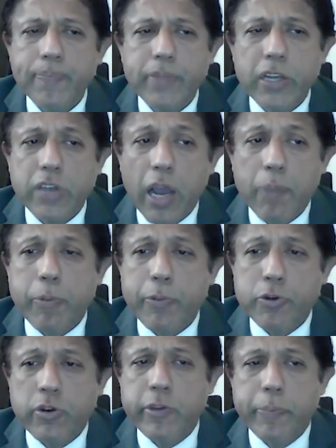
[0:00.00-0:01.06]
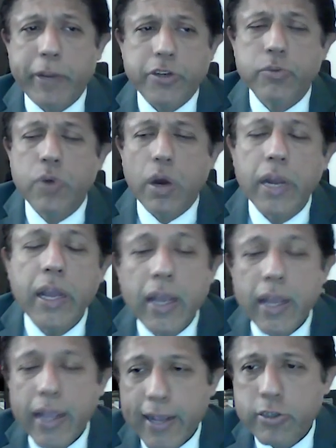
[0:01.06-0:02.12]
there's a high proportion of the patient who are
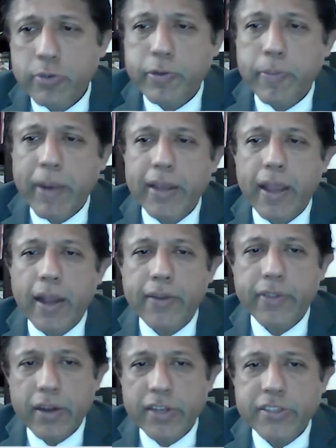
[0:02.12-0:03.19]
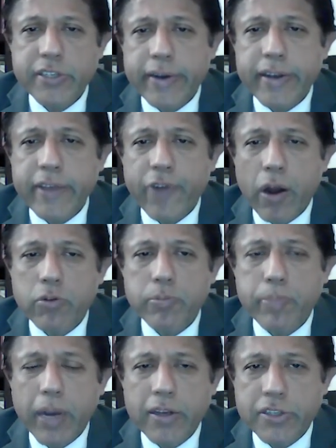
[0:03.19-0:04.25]
asymptomatic and they're incidentally
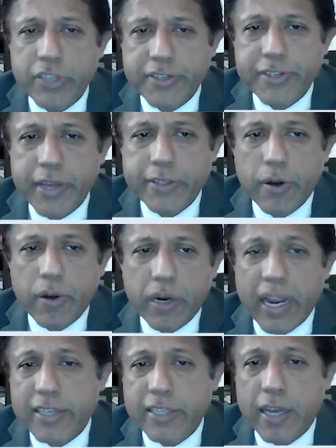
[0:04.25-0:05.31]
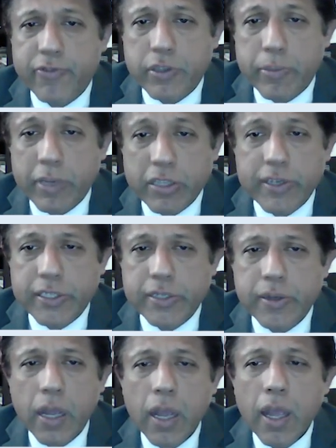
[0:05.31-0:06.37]
found by a chest X-ray or a CAT scan for some other
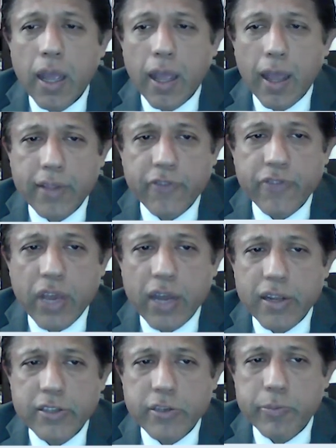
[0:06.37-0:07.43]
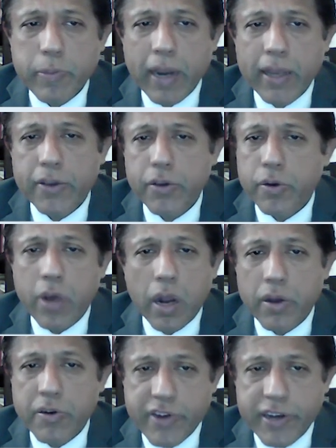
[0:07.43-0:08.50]
reason. And if they're asymptomatic, you're
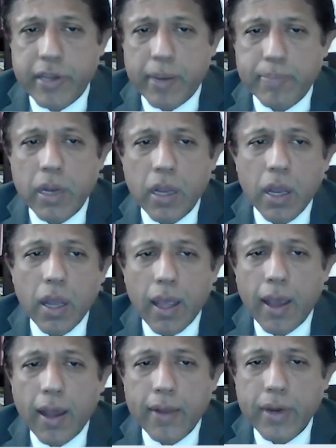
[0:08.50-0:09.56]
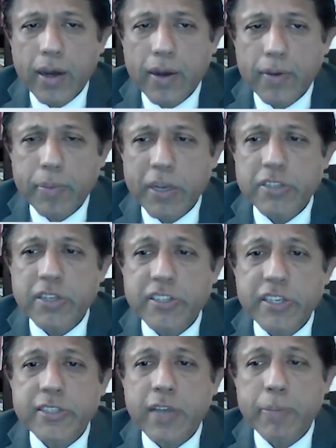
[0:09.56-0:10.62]
not going to treat them. And because the
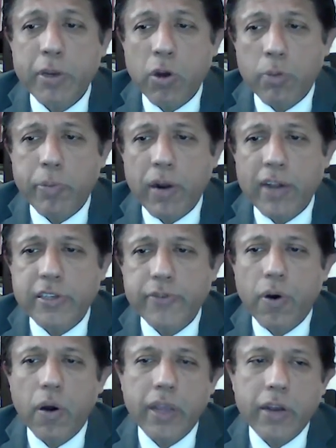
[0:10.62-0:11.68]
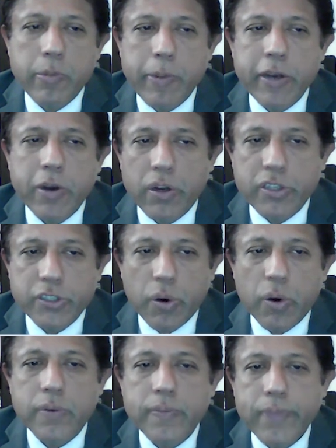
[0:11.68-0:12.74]
disease can be non-progressive or can repeat on its
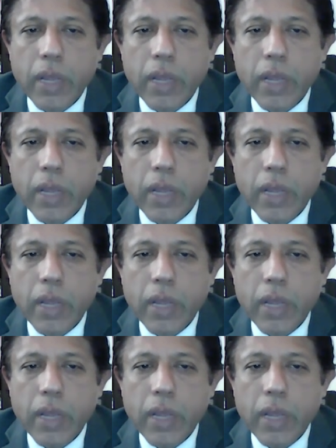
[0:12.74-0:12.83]
own.